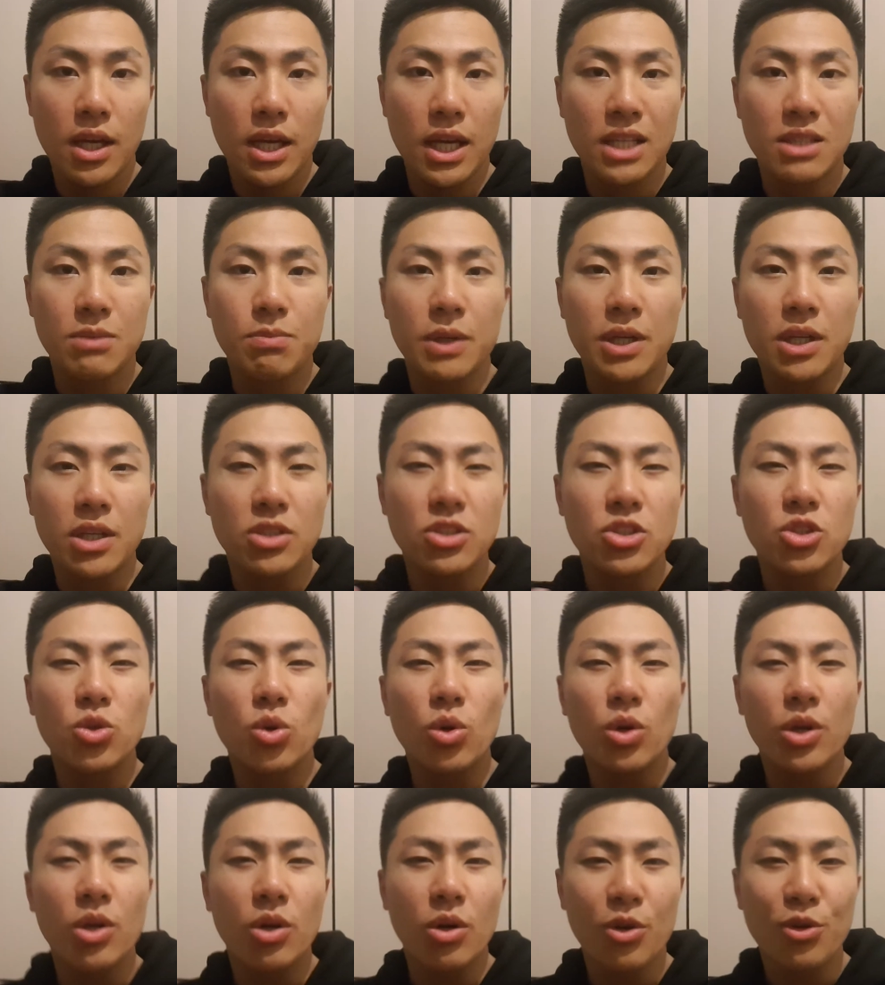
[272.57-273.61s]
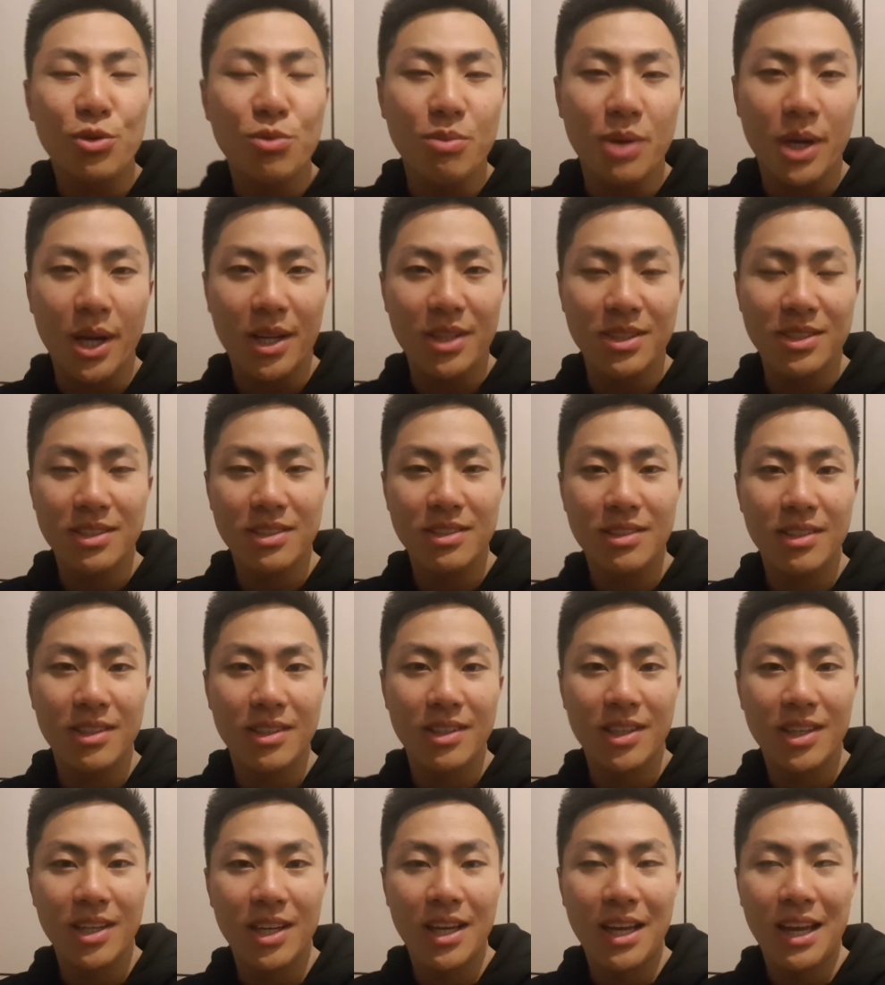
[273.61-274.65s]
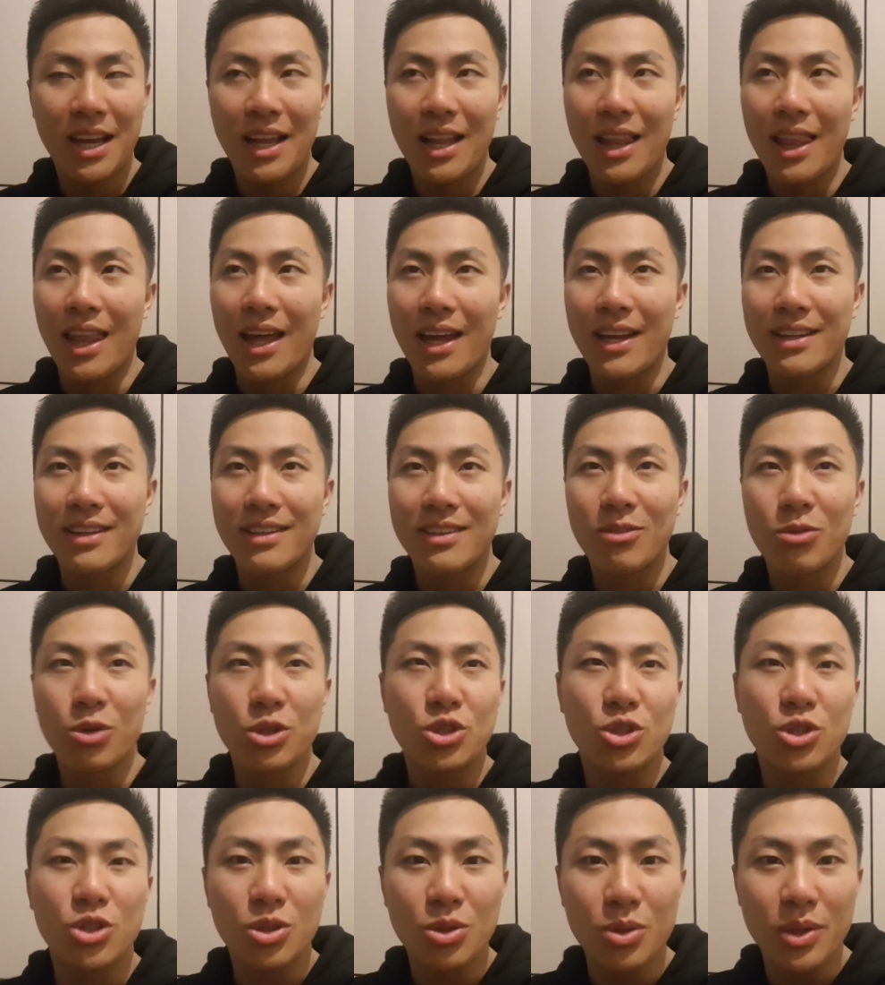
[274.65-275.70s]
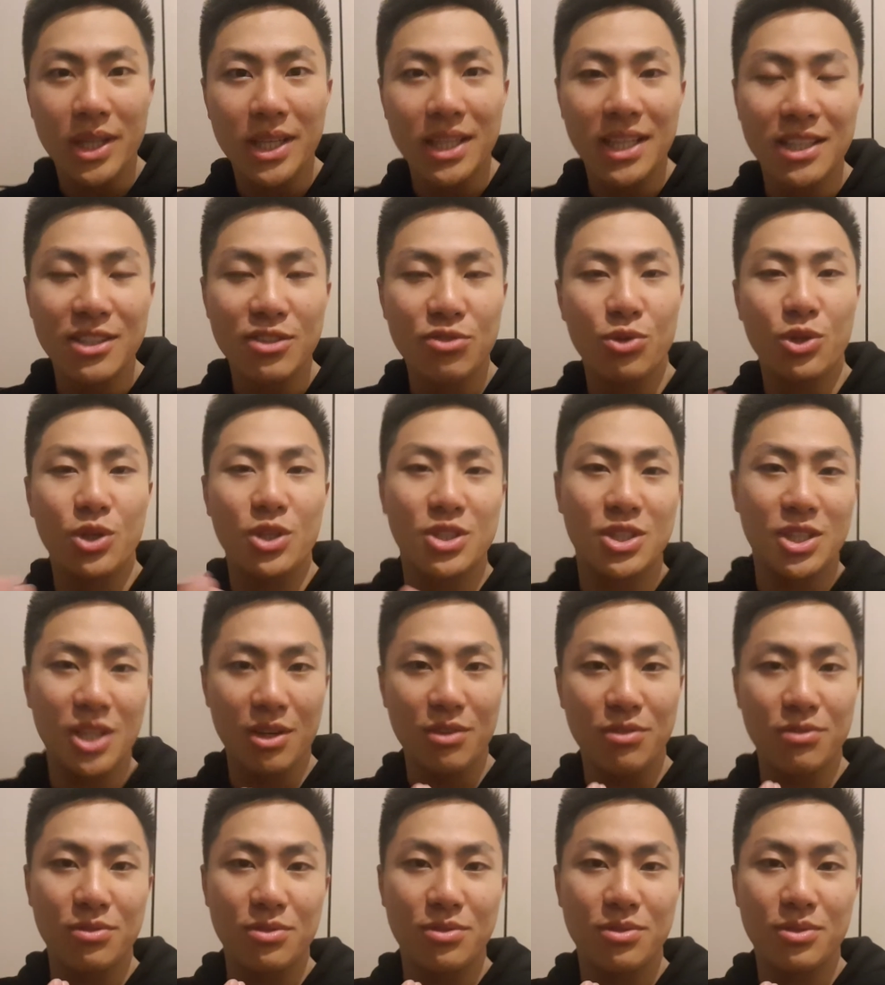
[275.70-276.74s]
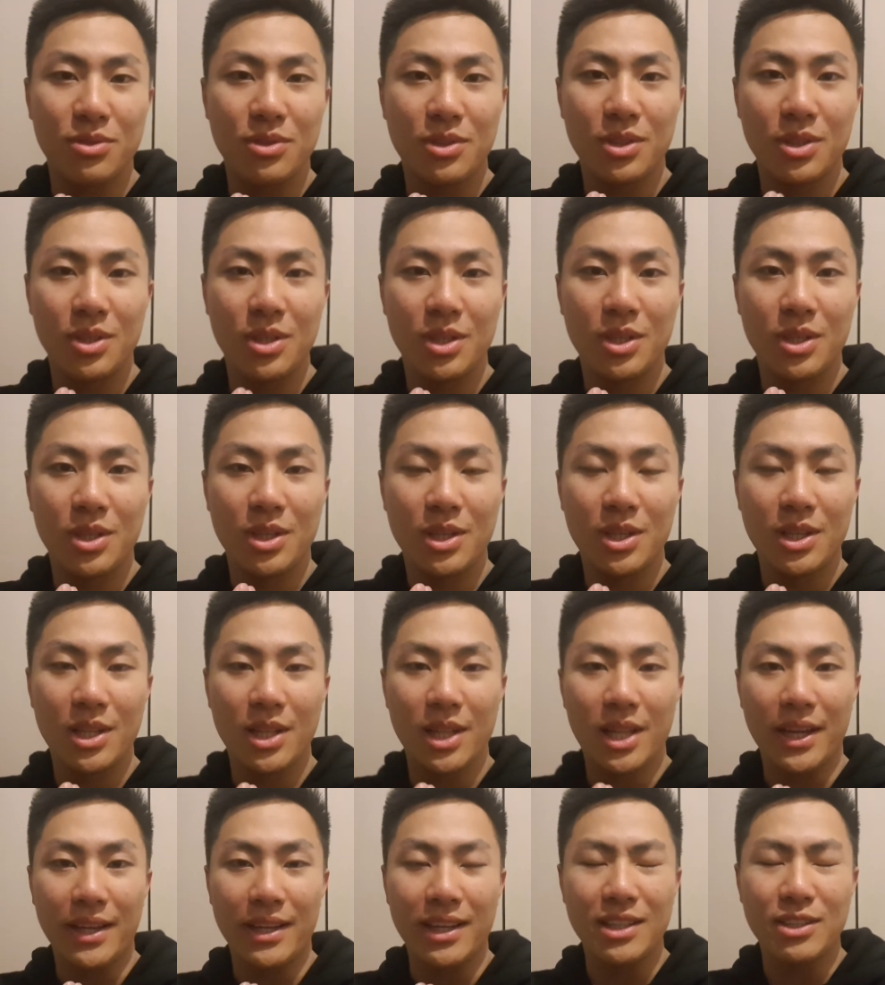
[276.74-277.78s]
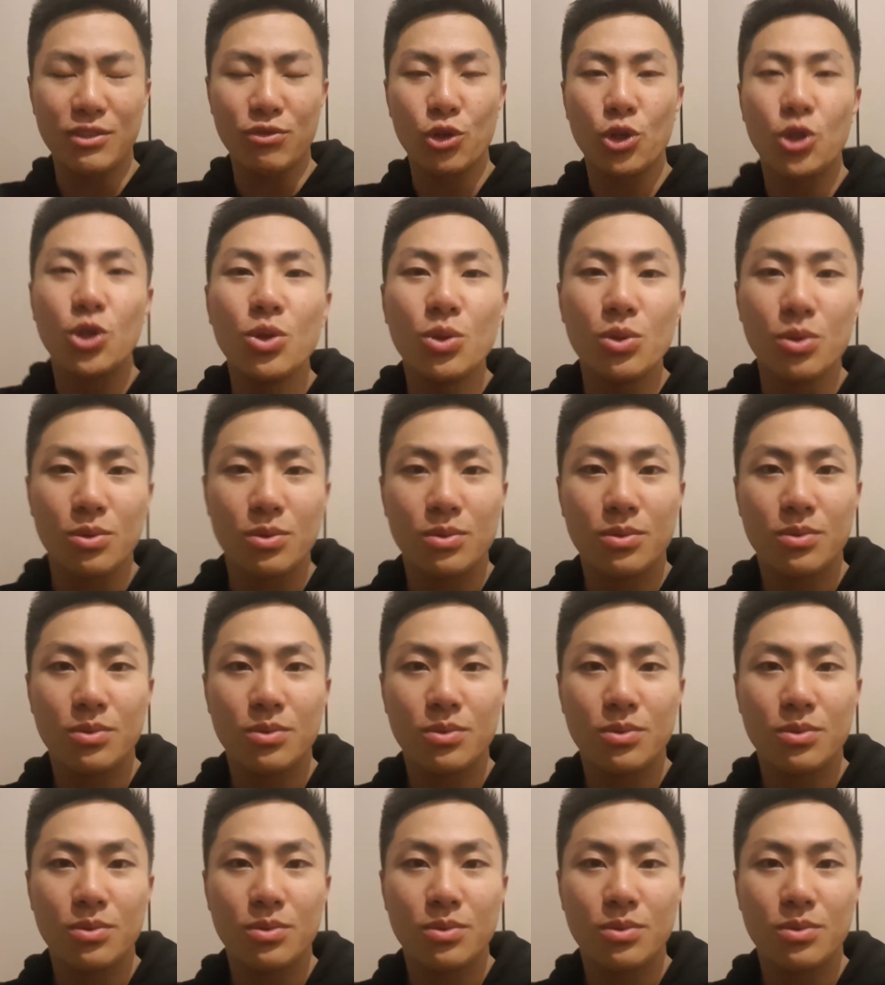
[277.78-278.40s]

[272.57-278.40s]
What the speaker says: It's because you're your own boss. Like what you're doing is for yourself. Like it's for you.